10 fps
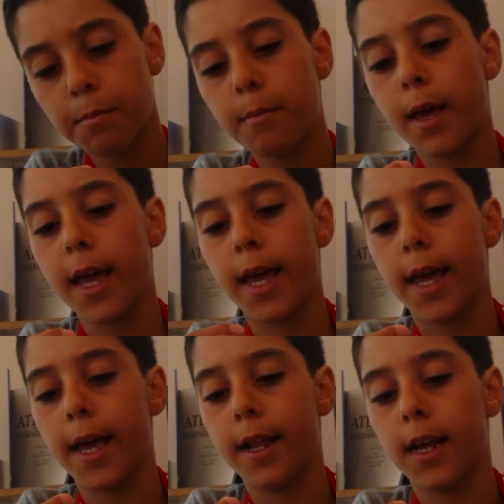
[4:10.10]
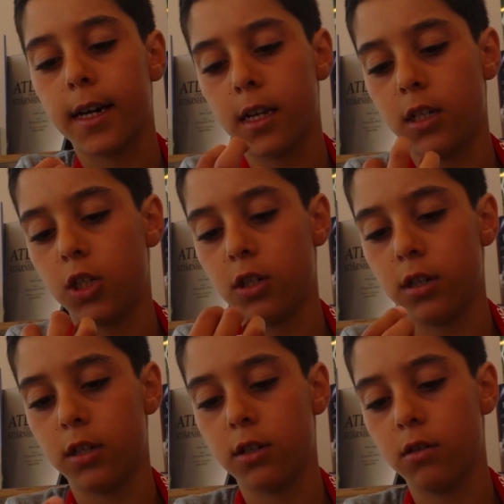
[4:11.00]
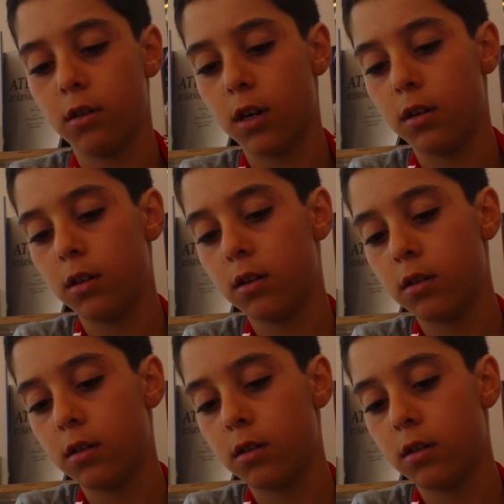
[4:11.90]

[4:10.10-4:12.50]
Man, I glitched it. It's so hard.